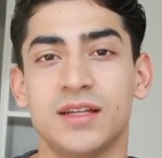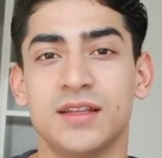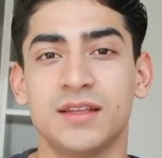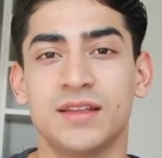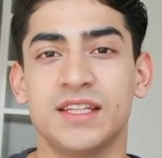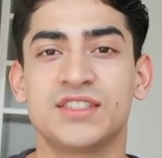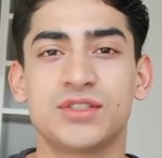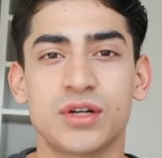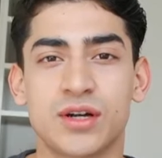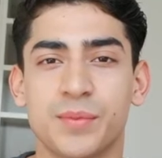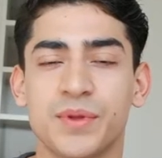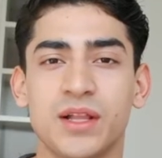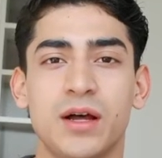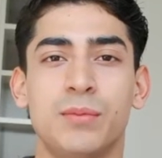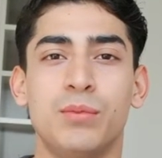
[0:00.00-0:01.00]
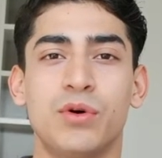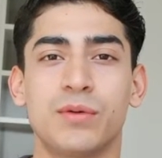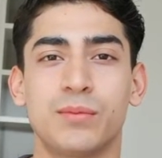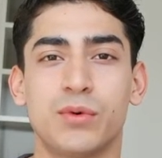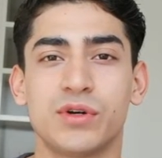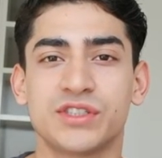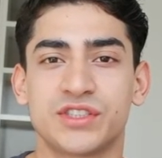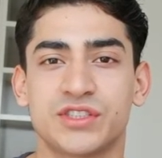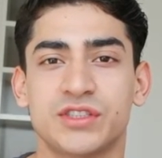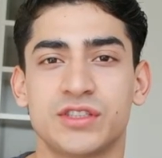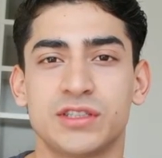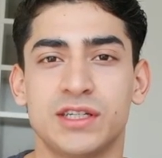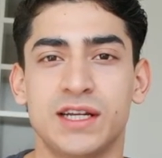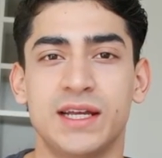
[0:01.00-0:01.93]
they soak up a lot more moisture,